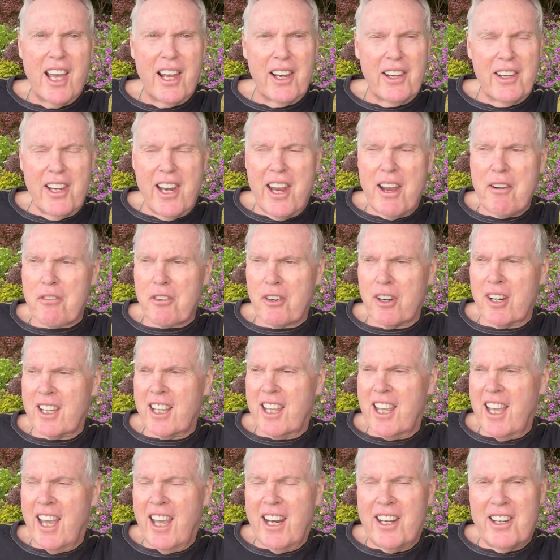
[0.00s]
never
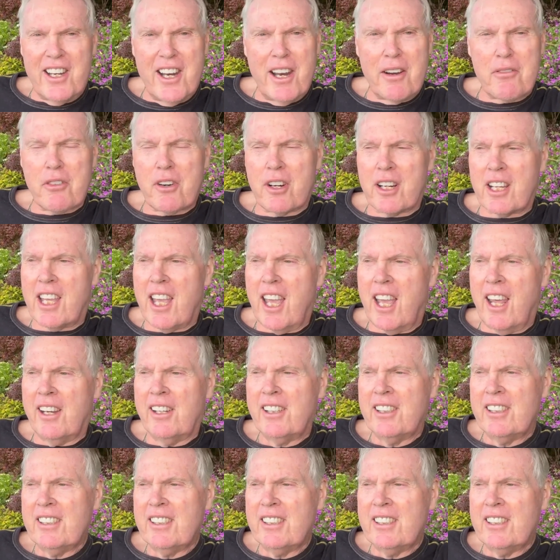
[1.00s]
again, never again.